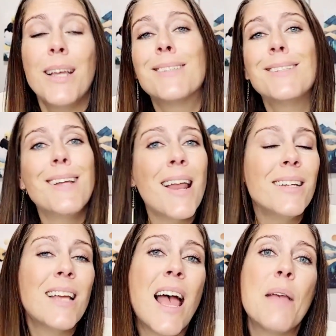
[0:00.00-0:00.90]
It's
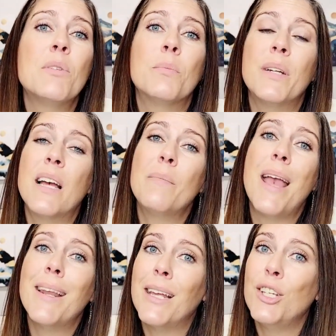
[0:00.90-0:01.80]
not a time to bring up
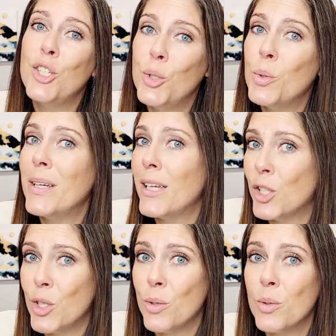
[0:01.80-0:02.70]
any new
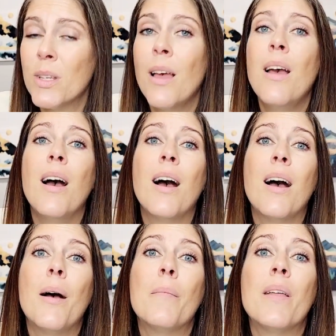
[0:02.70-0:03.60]
issues
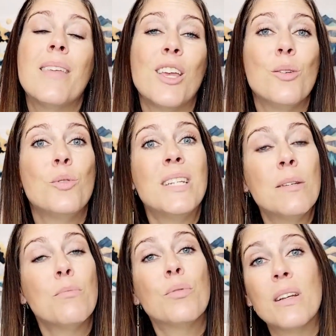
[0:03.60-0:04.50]
um, that you
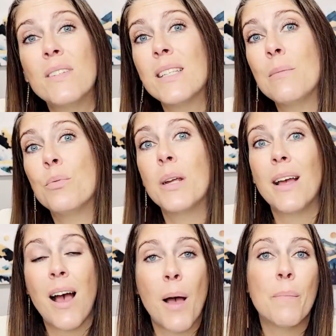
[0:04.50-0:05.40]
didn't previously
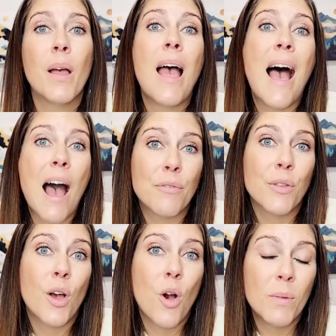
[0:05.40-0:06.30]
bring up
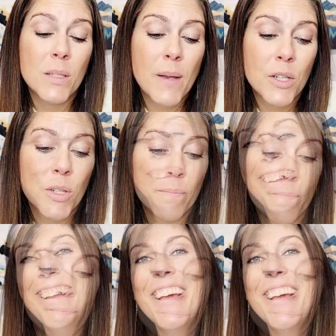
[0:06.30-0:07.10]
after the home inspection.